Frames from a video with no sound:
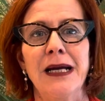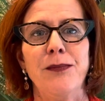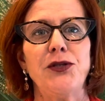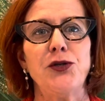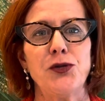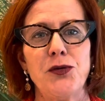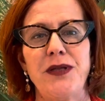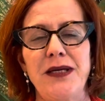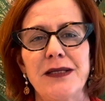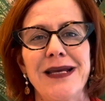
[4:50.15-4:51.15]
But the truth
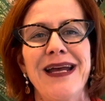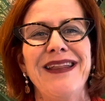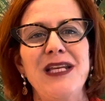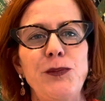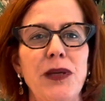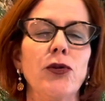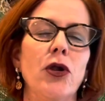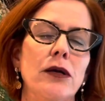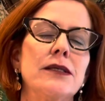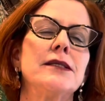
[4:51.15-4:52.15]
is these people
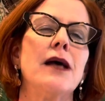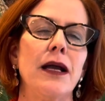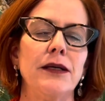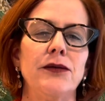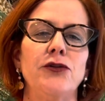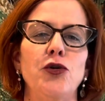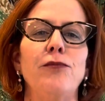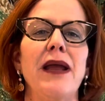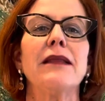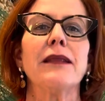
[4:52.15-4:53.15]
are designed to
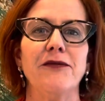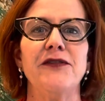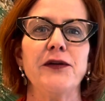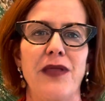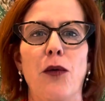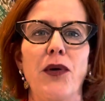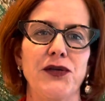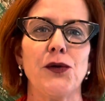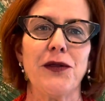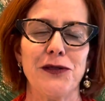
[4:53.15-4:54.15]
make them feel that way
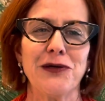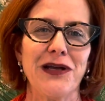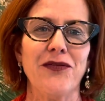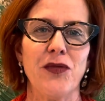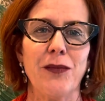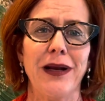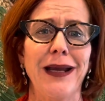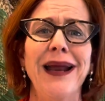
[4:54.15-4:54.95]
so that they'll give them the money.